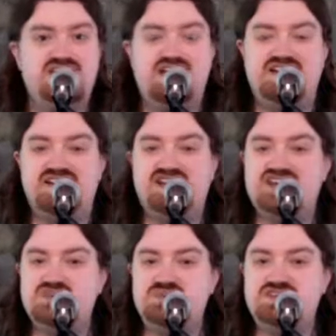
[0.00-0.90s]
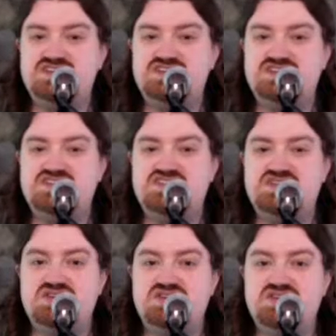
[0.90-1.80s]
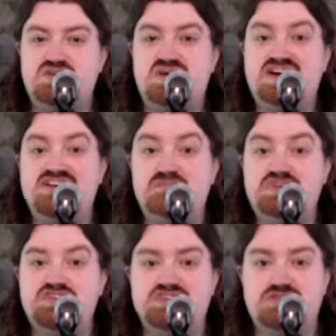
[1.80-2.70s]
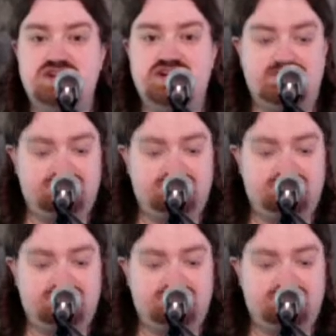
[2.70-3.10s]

And the last one is, what kind of books are you reading?